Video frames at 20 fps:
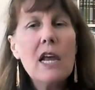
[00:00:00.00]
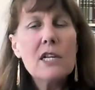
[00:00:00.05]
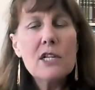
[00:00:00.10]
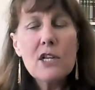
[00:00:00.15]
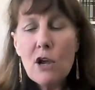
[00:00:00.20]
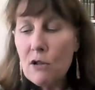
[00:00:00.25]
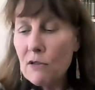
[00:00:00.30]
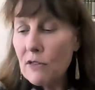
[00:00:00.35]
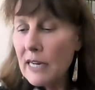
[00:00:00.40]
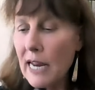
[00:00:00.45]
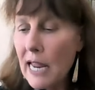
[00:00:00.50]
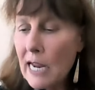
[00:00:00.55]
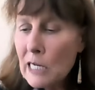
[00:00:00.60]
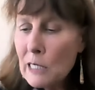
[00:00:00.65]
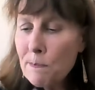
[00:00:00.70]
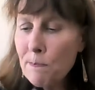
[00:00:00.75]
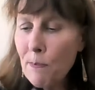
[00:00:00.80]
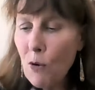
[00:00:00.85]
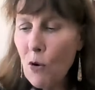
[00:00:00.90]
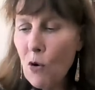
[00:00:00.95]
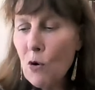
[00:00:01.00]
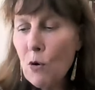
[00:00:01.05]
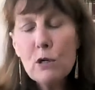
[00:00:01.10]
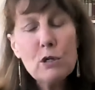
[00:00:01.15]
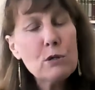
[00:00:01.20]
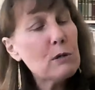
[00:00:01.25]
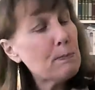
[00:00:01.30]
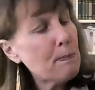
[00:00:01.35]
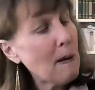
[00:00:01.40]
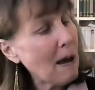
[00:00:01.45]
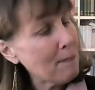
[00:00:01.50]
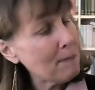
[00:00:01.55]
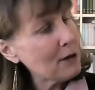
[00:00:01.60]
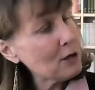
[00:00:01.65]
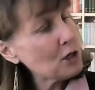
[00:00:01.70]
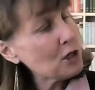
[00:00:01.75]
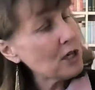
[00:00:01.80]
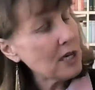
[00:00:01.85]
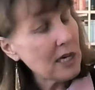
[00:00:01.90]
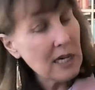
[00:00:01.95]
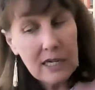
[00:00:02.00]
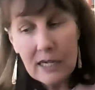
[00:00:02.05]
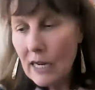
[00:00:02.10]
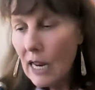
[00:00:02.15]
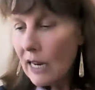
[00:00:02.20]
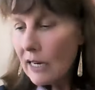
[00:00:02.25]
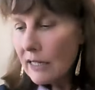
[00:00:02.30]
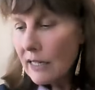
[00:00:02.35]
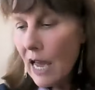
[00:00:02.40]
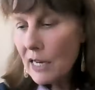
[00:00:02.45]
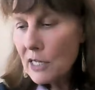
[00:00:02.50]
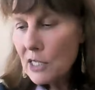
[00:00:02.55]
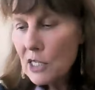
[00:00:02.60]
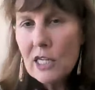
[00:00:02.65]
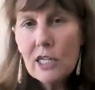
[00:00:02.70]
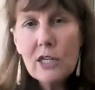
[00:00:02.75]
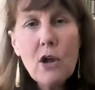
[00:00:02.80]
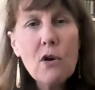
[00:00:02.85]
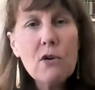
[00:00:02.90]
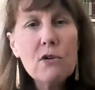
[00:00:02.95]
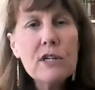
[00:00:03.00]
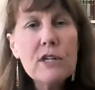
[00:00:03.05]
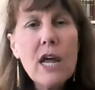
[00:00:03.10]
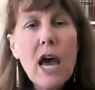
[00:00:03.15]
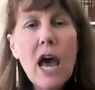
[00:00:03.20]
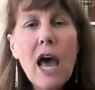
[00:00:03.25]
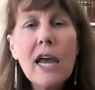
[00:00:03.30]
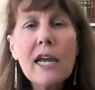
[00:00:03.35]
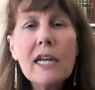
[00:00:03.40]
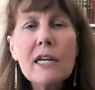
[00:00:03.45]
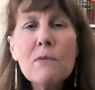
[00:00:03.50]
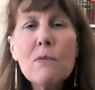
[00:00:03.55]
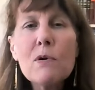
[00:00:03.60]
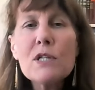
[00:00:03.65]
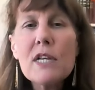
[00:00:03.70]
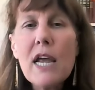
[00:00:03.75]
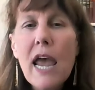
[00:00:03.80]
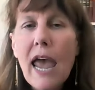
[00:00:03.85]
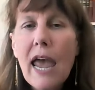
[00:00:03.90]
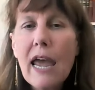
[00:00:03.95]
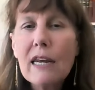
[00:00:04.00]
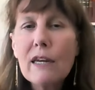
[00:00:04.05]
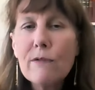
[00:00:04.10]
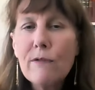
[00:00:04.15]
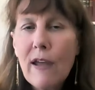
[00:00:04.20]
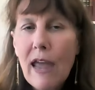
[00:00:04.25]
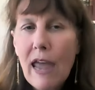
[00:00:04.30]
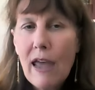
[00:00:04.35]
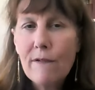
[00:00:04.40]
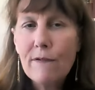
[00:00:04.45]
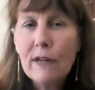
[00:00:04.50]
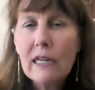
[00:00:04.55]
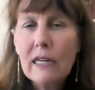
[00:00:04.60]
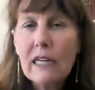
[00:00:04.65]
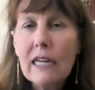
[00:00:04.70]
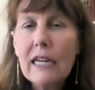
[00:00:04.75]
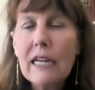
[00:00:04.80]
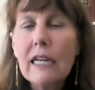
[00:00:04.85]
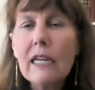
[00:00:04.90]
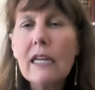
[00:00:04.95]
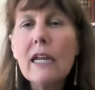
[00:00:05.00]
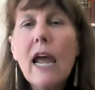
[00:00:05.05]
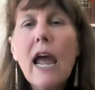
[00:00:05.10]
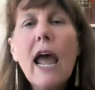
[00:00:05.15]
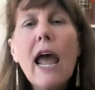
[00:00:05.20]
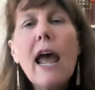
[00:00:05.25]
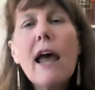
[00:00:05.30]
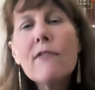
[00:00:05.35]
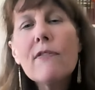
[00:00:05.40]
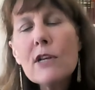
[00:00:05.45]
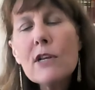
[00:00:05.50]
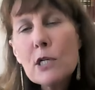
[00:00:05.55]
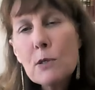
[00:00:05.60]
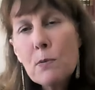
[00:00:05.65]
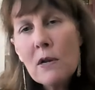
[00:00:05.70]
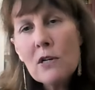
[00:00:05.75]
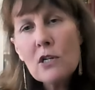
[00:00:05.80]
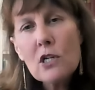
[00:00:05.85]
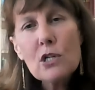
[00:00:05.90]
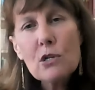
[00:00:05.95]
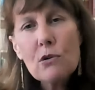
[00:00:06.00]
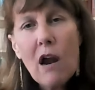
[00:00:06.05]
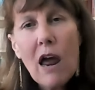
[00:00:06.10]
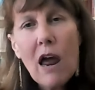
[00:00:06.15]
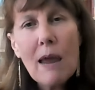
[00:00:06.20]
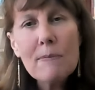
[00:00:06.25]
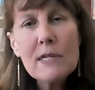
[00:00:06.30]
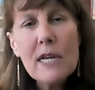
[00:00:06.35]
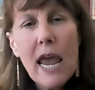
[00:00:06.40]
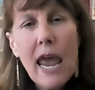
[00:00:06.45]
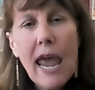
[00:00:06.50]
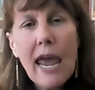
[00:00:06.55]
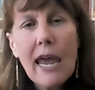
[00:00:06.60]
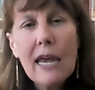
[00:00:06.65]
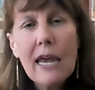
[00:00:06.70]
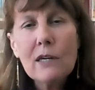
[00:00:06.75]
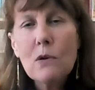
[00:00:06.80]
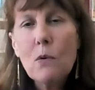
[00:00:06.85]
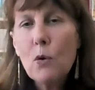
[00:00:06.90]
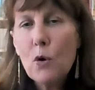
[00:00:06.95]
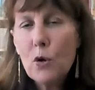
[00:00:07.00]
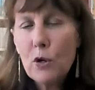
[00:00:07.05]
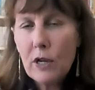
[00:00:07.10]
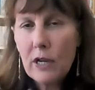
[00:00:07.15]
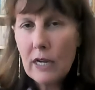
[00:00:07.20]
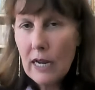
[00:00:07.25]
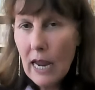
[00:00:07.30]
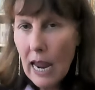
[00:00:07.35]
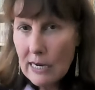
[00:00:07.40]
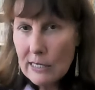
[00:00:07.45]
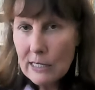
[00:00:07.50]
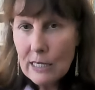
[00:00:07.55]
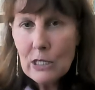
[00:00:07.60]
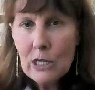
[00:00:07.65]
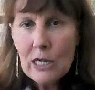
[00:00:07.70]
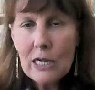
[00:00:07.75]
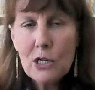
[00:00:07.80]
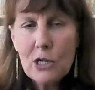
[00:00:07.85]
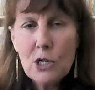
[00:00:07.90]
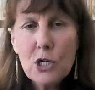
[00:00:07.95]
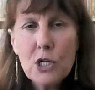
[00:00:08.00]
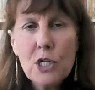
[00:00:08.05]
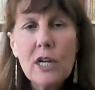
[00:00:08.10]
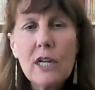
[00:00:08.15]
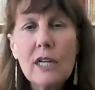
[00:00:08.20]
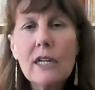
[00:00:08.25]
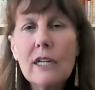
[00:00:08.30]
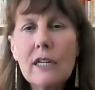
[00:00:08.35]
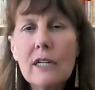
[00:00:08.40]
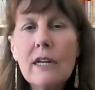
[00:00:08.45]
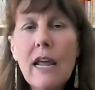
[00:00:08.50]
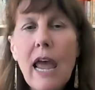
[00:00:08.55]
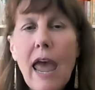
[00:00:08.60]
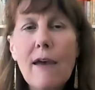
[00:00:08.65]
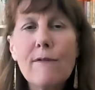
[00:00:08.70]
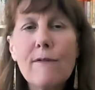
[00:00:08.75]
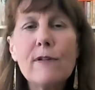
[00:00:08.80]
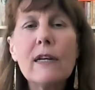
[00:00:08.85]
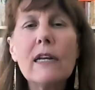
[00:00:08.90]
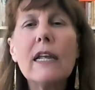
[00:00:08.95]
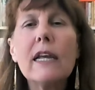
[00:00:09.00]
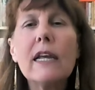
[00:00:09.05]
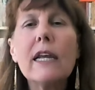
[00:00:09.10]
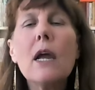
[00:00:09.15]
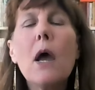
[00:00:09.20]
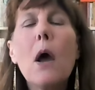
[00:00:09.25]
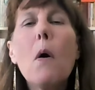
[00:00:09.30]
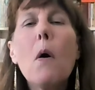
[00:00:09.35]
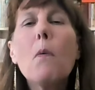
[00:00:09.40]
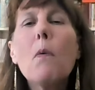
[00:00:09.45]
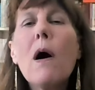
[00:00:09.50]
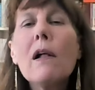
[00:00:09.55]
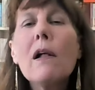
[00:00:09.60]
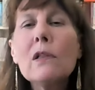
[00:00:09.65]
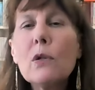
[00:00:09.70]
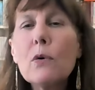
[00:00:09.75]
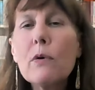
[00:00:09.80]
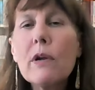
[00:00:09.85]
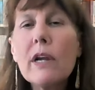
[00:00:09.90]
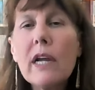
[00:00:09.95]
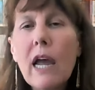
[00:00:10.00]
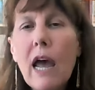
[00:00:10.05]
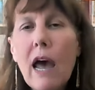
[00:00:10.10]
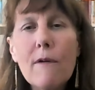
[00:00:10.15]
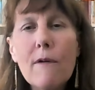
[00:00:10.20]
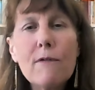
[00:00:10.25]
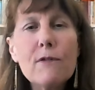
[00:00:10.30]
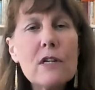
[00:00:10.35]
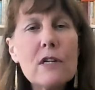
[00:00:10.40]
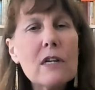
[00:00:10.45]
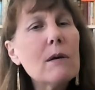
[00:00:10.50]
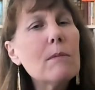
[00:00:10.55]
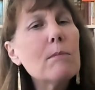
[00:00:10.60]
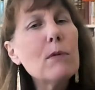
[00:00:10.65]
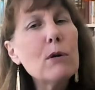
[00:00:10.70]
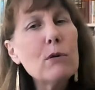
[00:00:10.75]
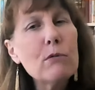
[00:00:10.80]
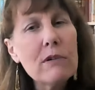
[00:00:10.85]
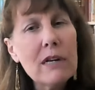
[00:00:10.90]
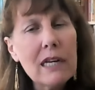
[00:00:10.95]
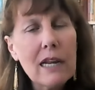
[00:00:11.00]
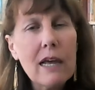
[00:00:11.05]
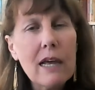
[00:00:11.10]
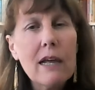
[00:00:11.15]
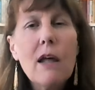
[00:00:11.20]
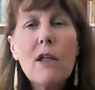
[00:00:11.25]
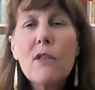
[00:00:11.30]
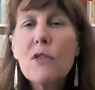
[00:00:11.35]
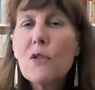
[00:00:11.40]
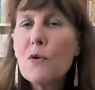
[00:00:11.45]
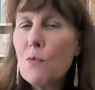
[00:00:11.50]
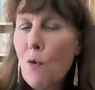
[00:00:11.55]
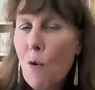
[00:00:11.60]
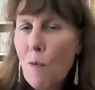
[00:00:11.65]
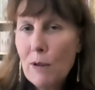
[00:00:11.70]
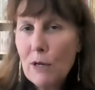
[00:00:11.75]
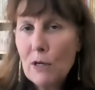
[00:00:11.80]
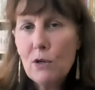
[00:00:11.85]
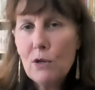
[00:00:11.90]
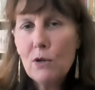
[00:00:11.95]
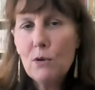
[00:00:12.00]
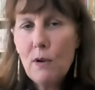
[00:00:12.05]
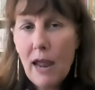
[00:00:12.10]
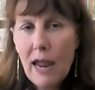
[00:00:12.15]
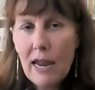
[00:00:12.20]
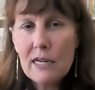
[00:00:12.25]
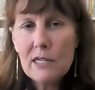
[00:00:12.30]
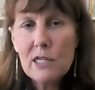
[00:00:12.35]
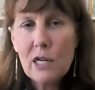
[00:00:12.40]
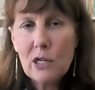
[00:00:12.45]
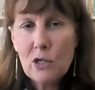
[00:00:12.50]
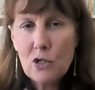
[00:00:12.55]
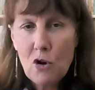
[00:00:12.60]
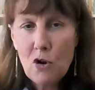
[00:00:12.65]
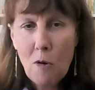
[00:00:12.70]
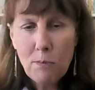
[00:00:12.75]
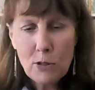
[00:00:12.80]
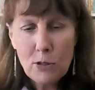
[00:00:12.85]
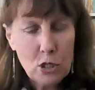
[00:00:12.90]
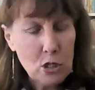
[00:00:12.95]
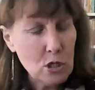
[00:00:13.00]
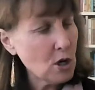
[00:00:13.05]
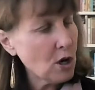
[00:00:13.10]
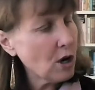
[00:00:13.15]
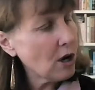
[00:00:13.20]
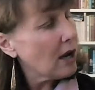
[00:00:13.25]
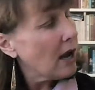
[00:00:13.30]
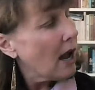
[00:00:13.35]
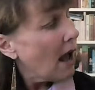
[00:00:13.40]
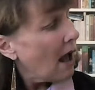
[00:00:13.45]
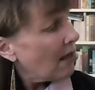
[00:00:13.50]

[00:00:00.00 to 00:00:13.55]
So the next book, which was published in 1909, was Anne of Avonlea. And this one describes Anne working as a teacher in Avonlea while looking after Marilla, the woman who has adopted her.